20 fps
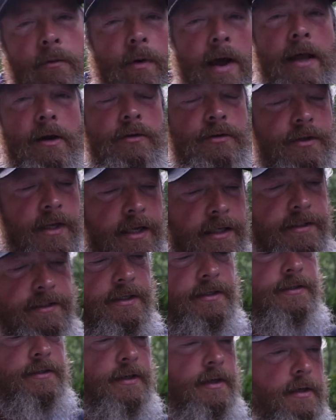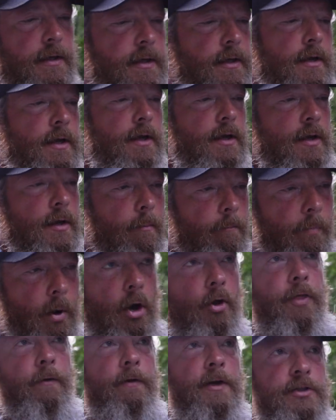rattlesnakes since
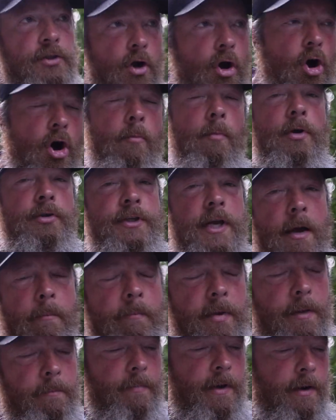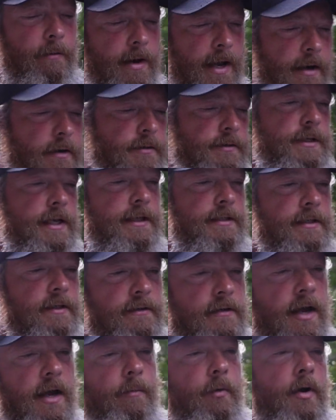both of us almost got bit by rattlesnakes
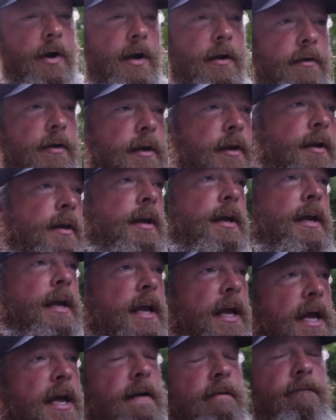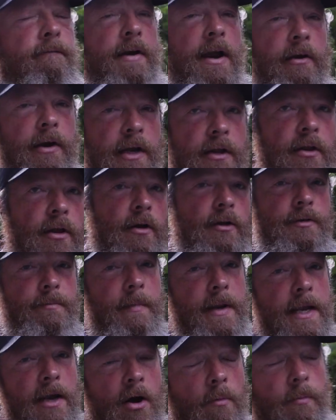this time around. Very close,
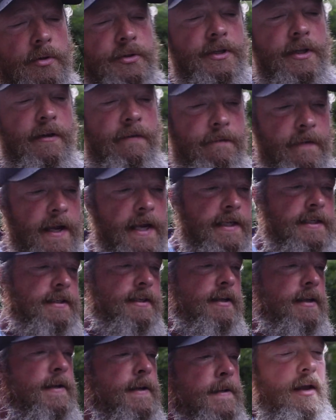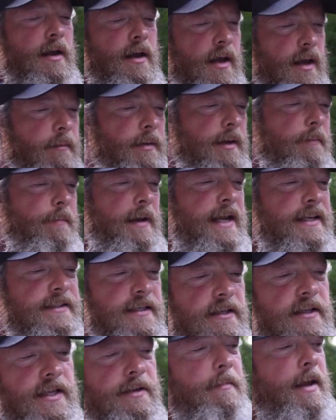me almost in the face. I mean,
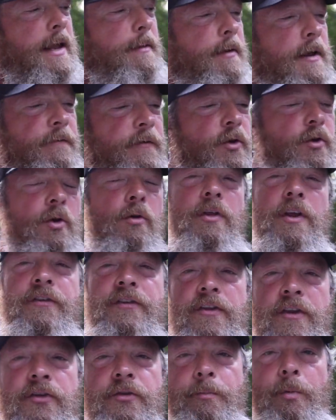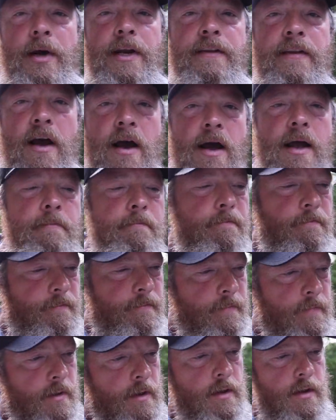basically, maybe if you do this in the springtime,
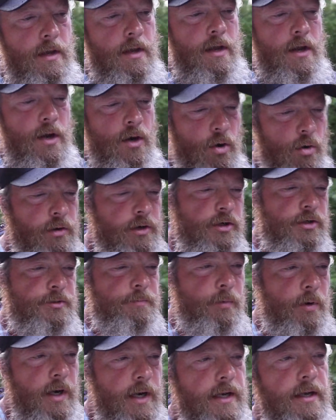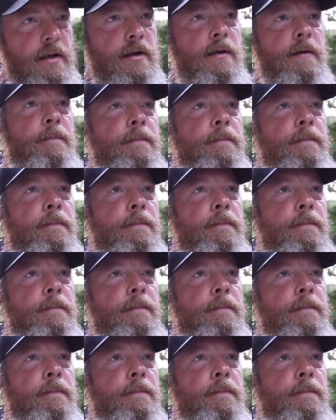earlier spring,